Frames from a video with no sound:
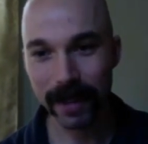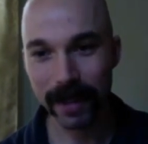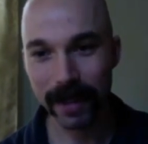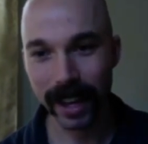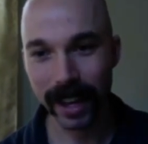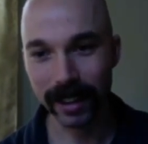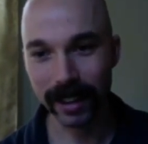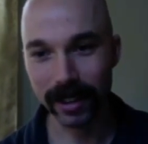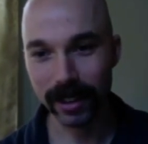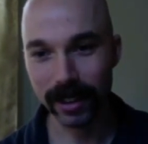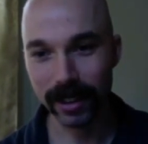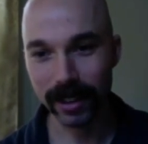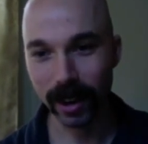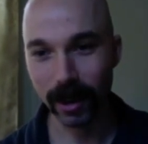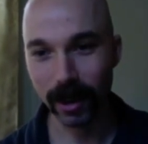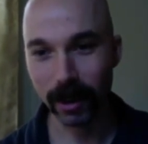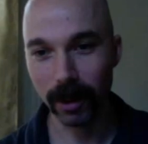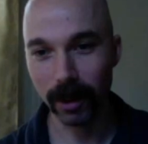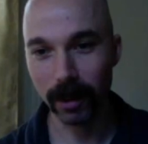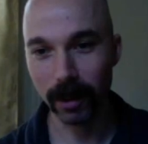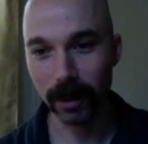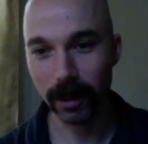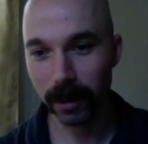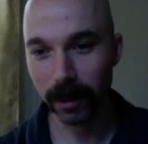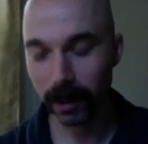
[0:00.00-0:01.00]
And
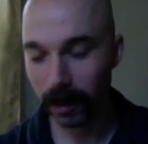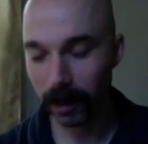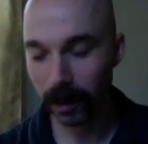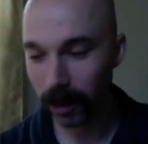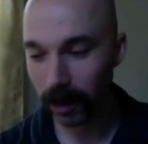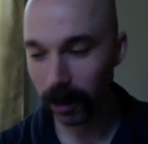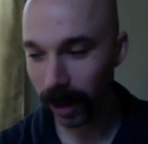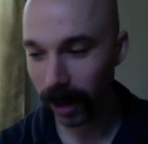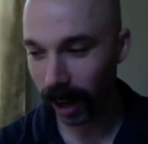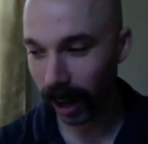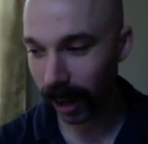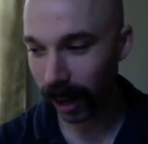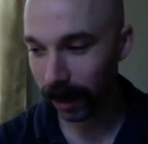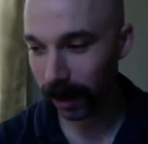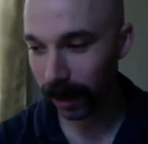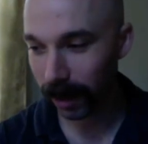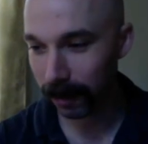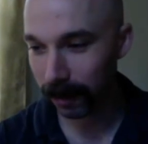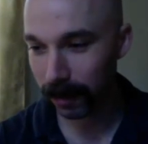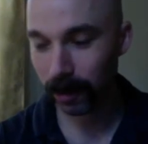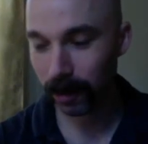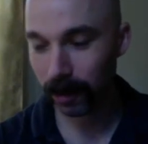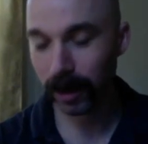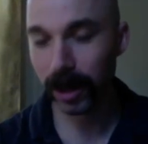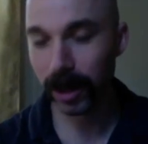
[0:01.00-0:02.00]
so
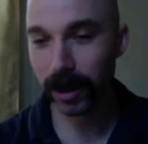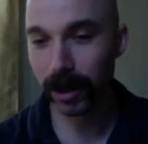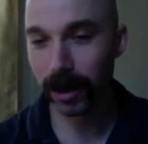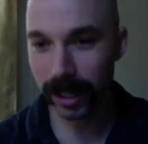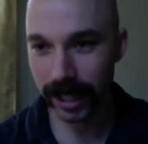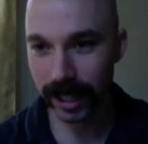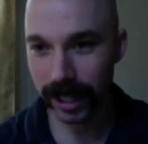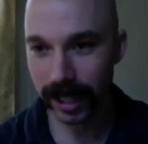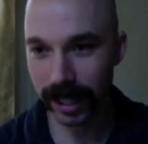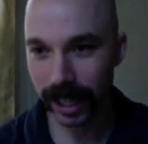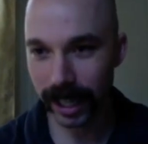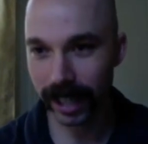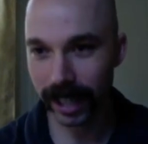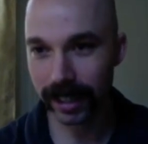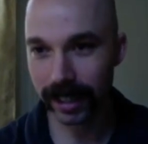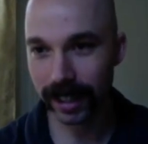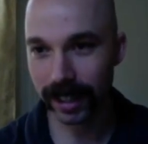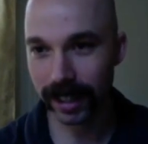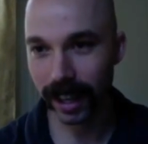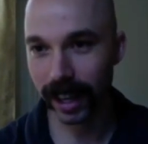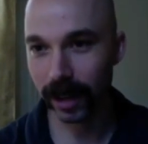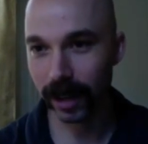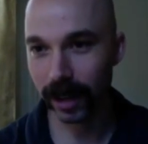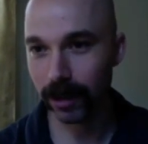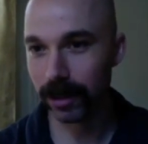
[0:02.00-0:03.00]
we were the TAs,
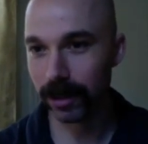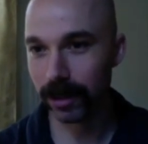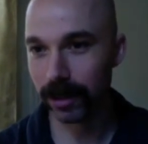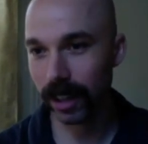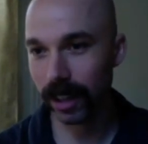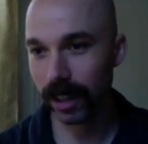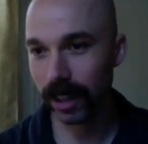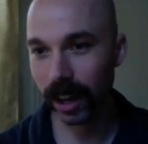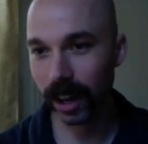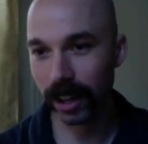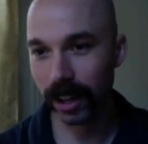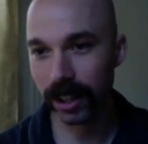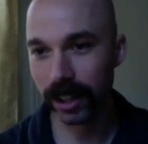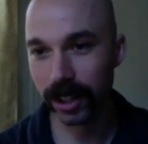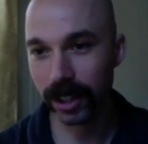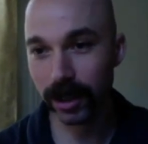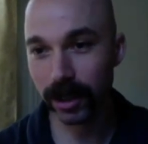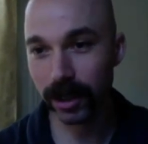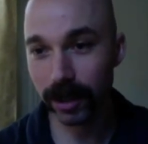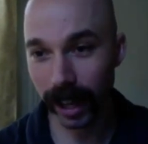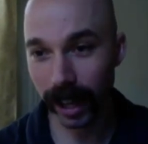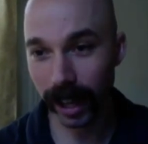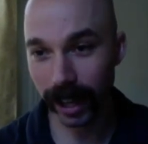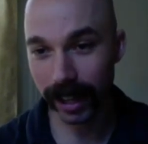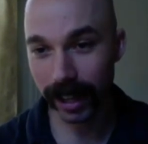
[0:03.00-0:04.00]
and it was a
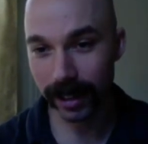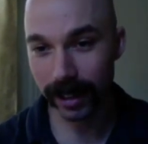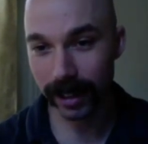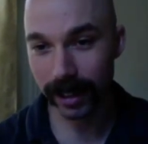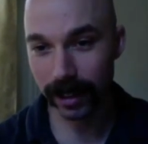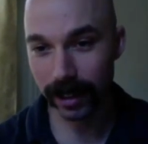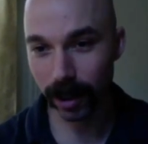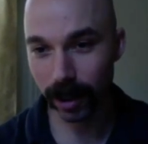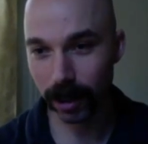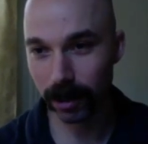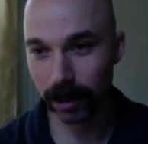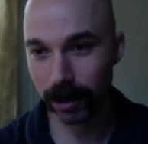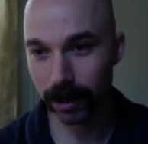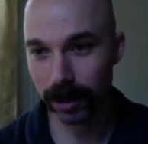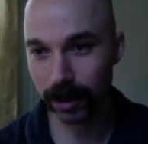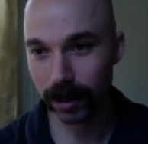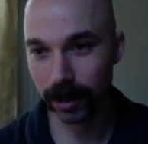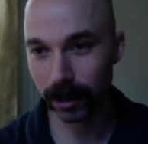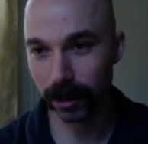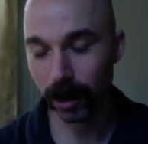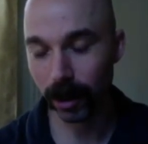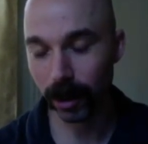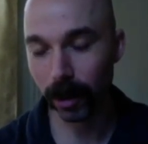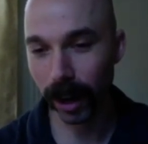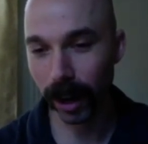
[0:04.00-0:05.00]
ULEC, so it was a
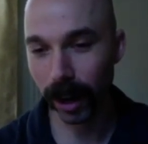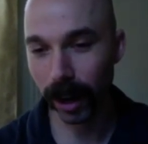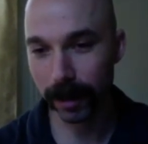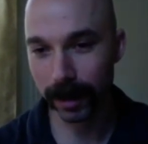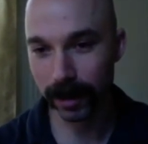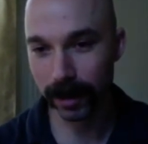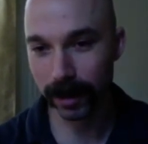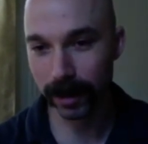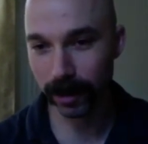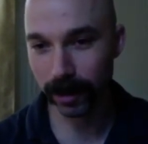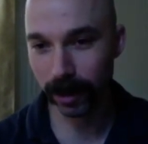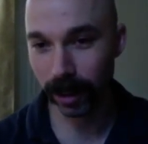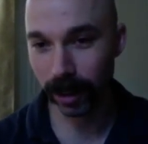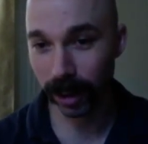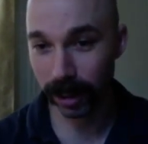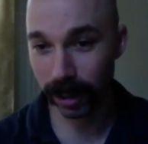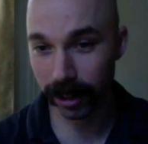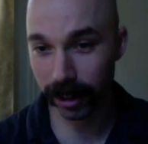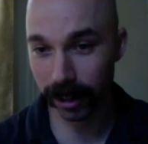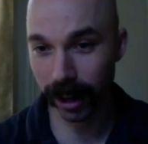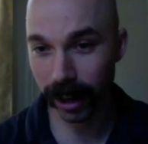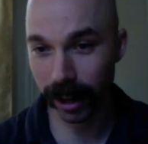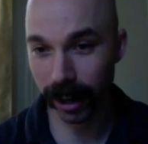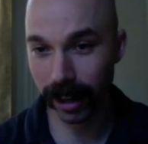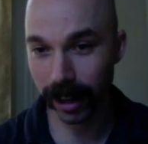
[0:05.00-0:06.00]
requirement for
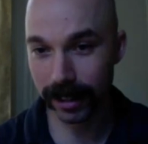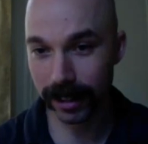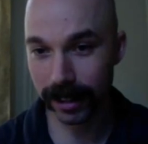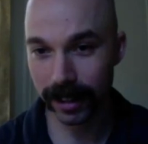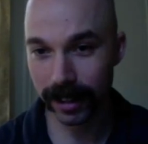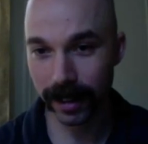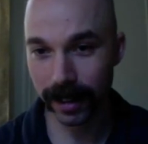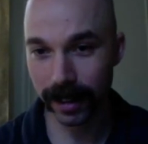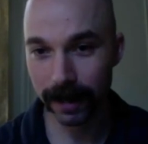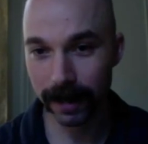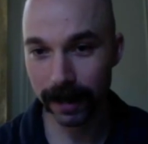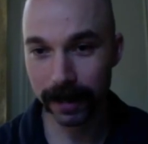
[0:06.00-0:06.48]
undergrads.